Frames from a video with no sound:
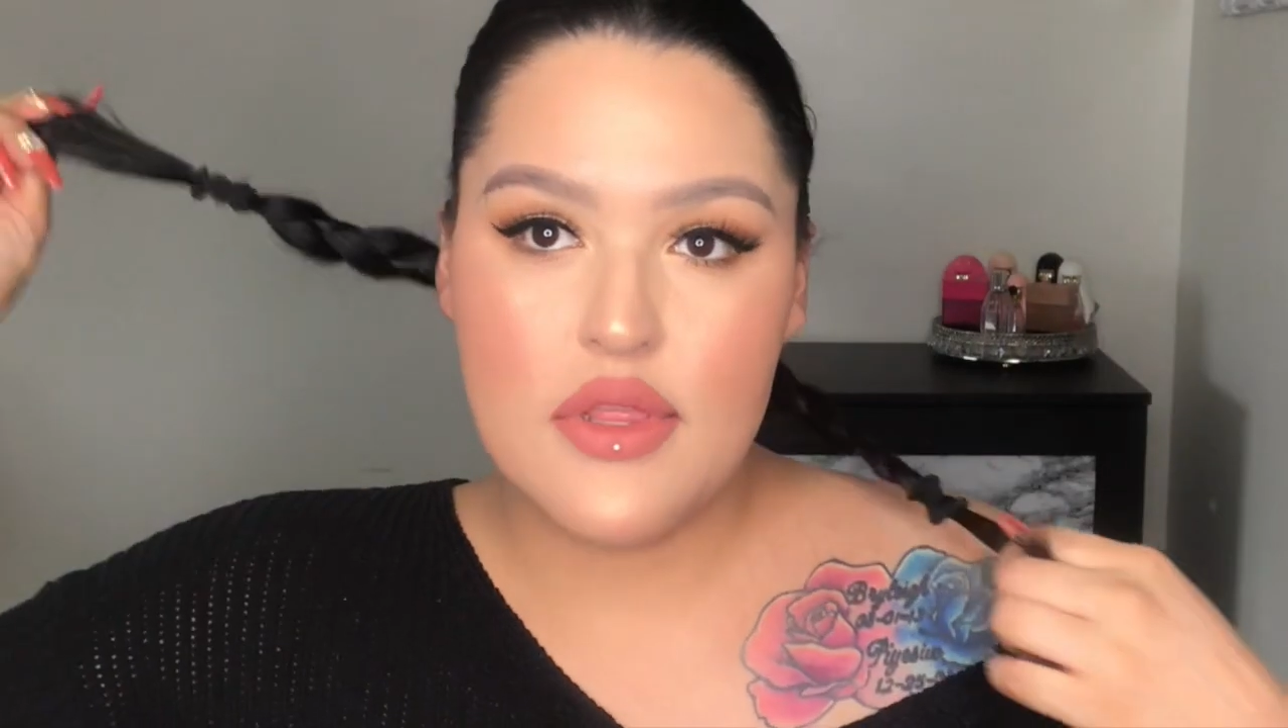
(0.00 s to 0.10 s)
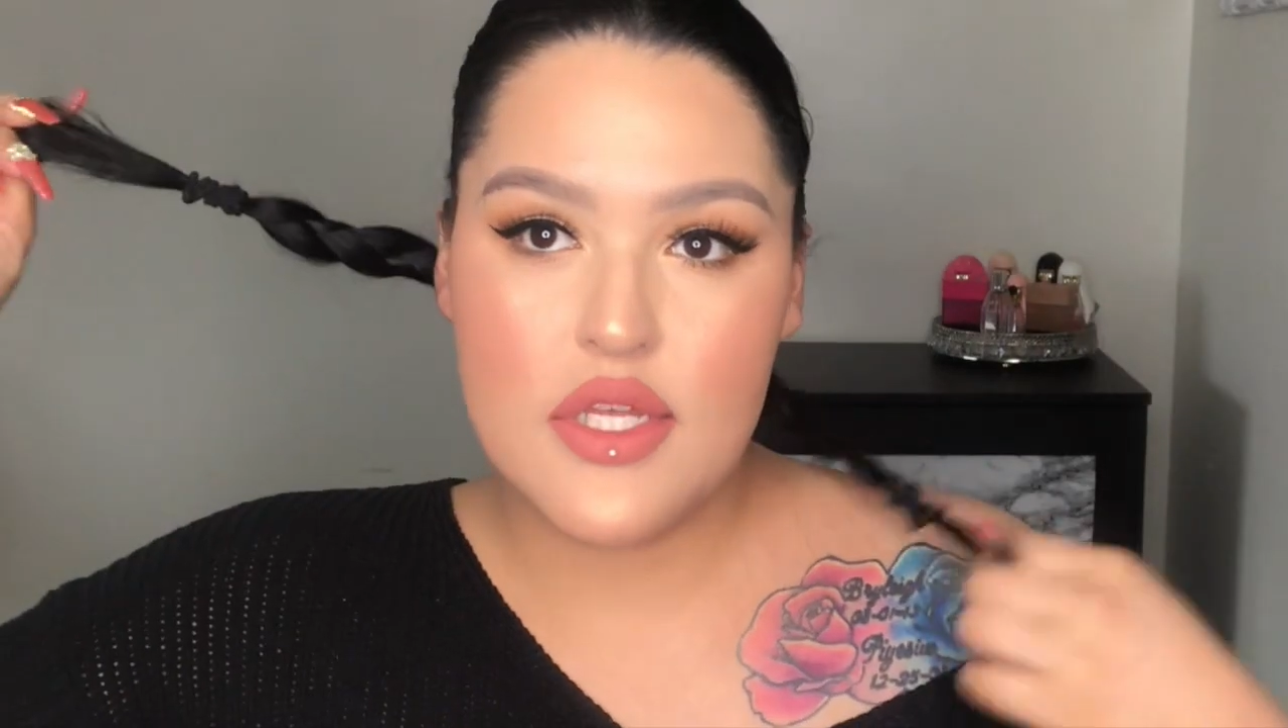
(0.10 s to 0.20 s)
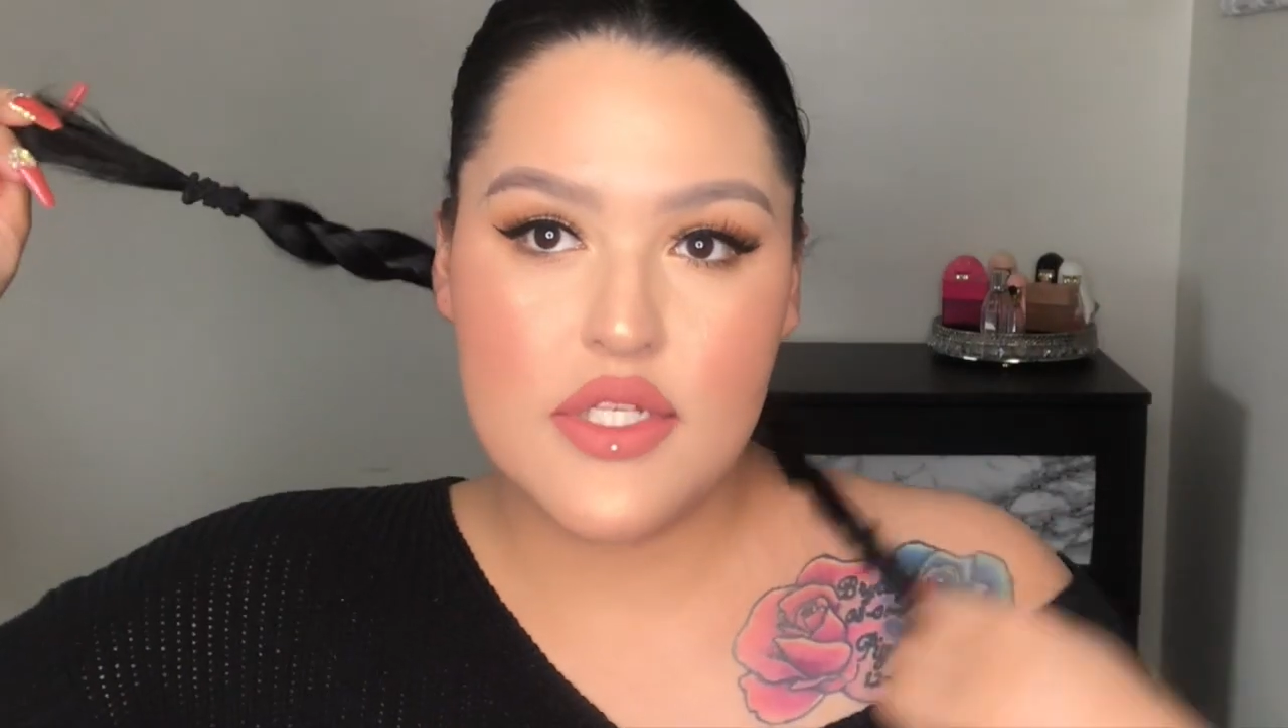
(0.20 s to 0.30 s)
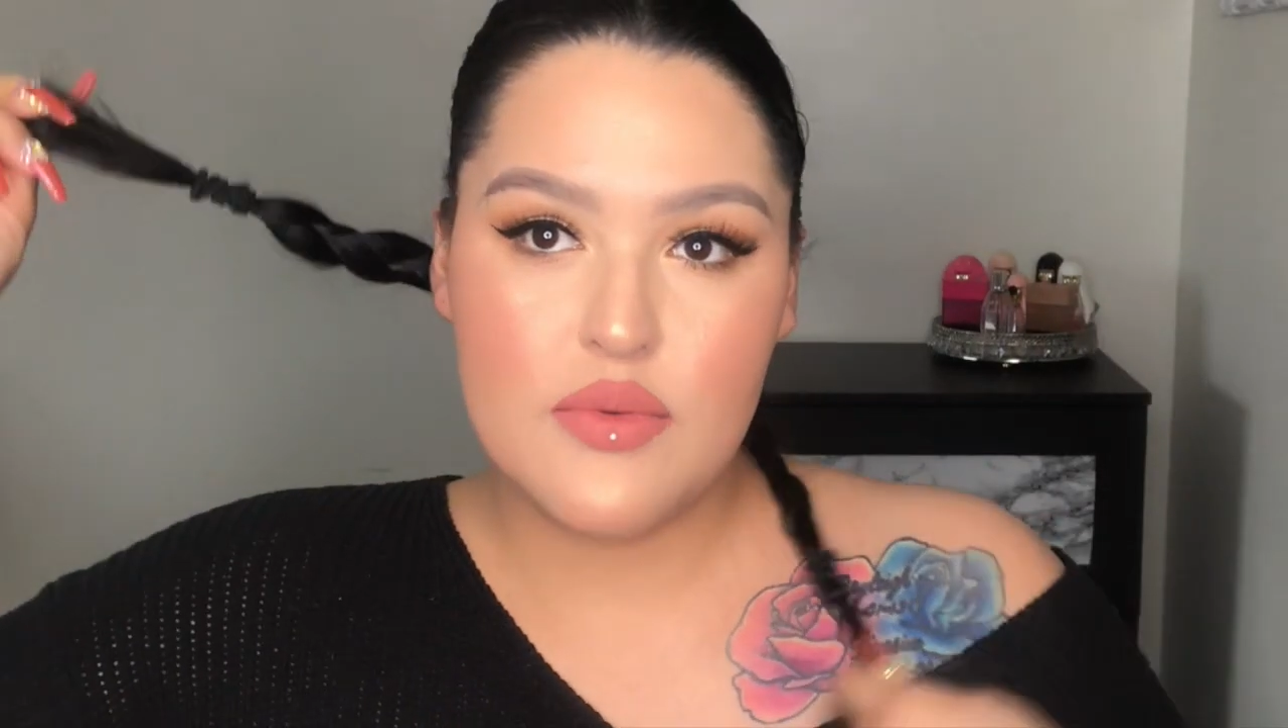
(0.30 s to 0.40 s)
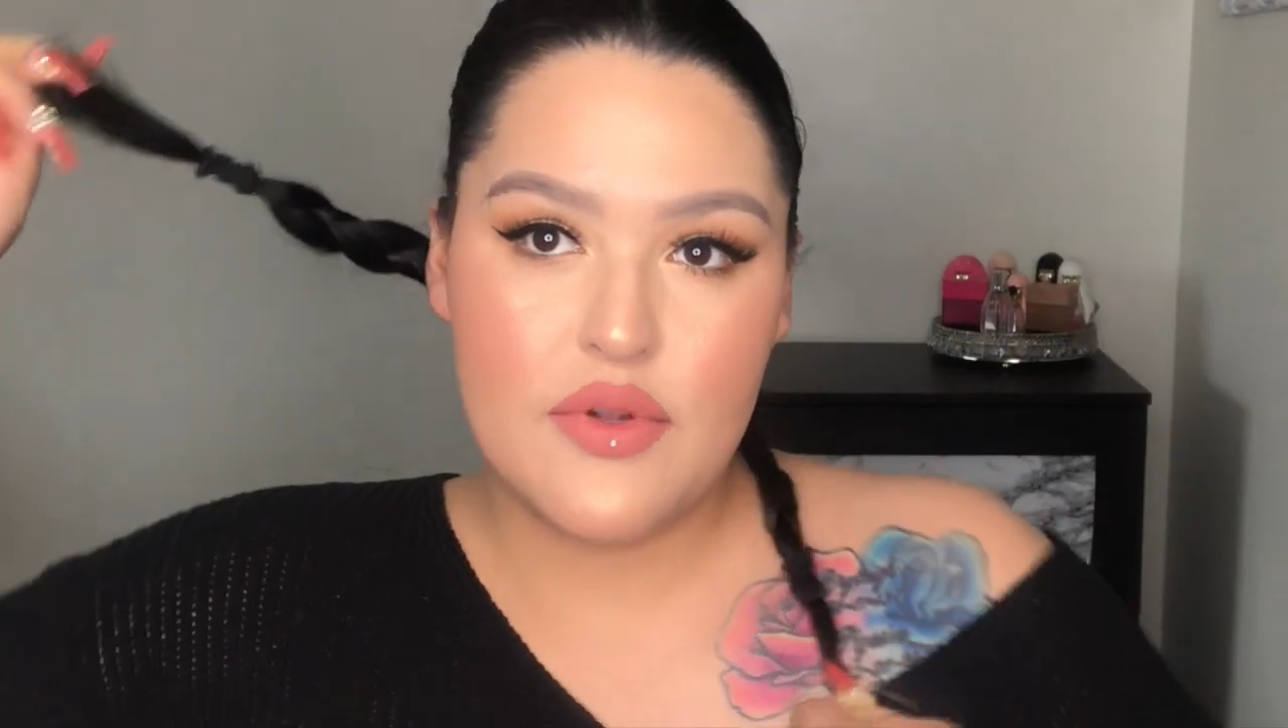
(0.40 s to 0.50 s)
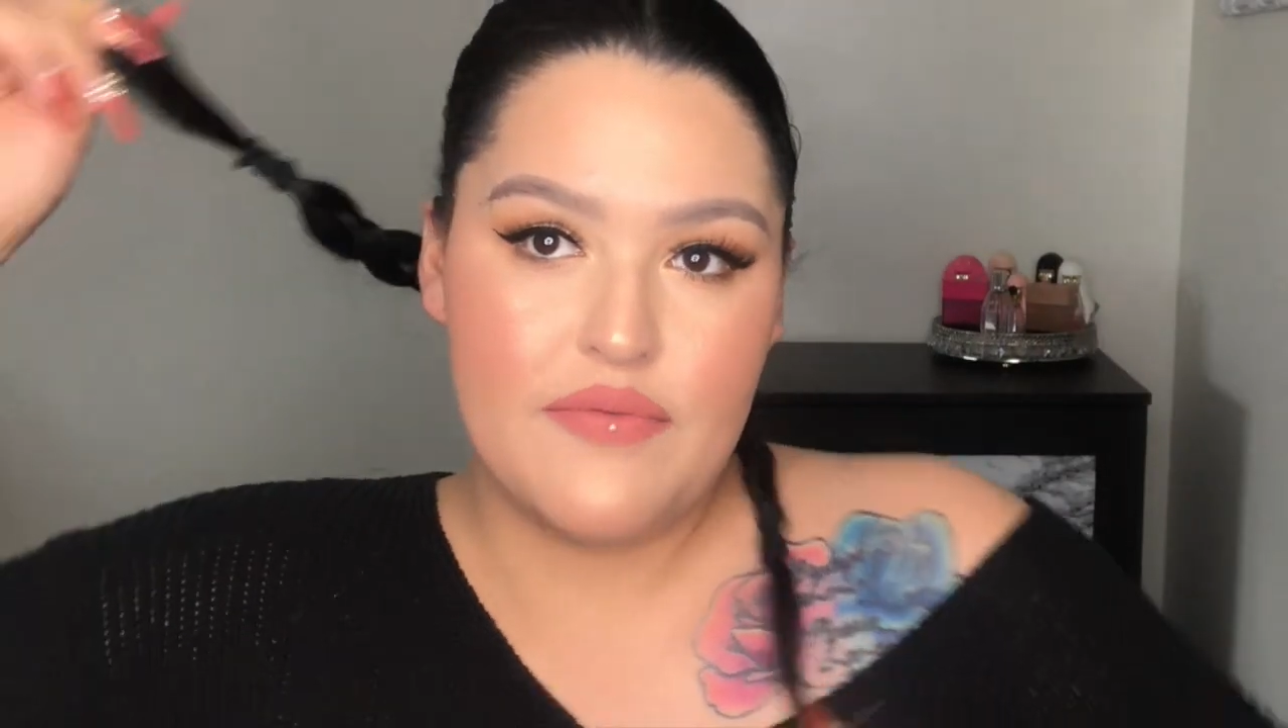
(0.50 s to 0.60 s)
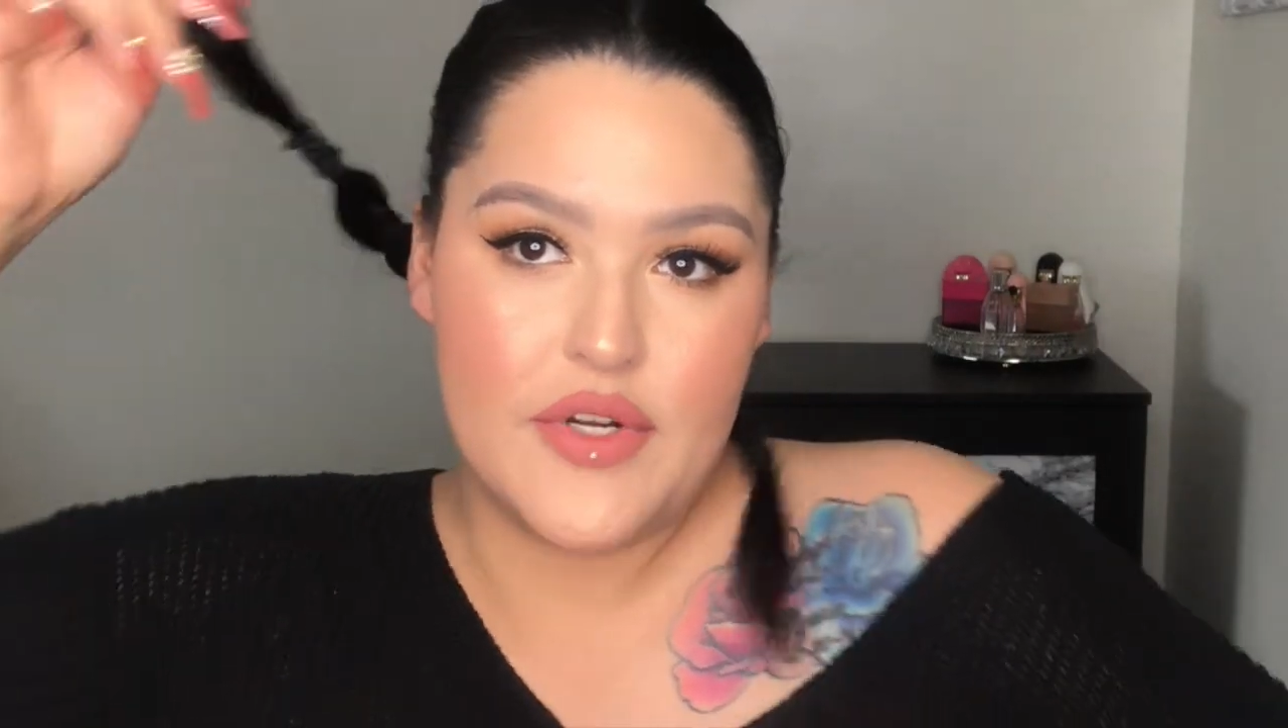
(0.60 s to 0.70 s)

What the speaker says: this one